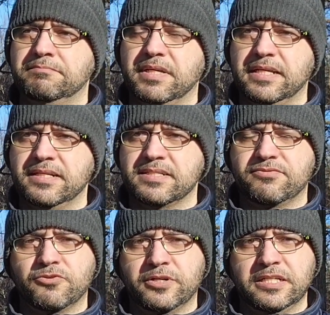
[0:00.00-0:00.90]
It is a
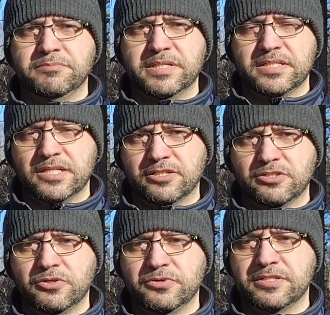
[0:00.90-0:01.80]
4-element
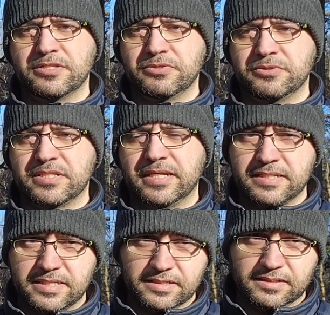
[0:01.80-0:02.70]
non-coated, so it's
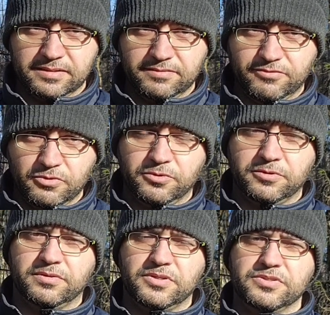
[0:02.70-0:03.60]
ideally
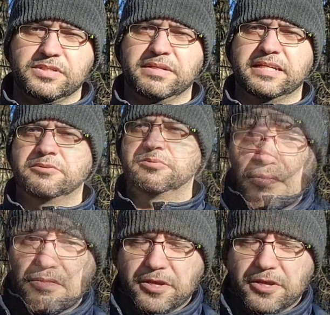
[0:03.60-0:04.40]
for using black and white film.